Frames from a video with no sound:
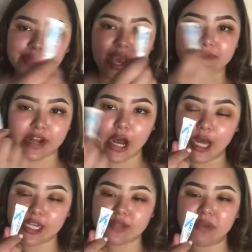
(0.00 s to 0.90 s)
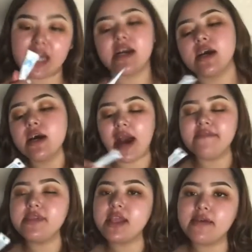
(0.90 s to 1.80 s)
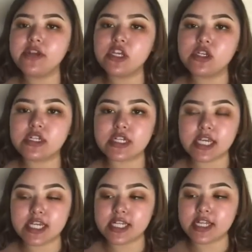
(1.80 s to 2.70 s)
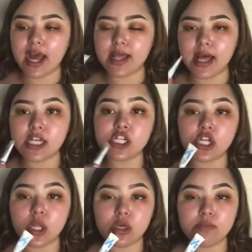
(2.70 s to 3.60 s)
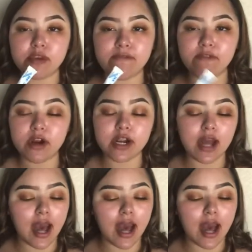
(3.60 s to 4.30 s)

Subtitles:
I forgot how to speak. I've never used this eyelash glue before.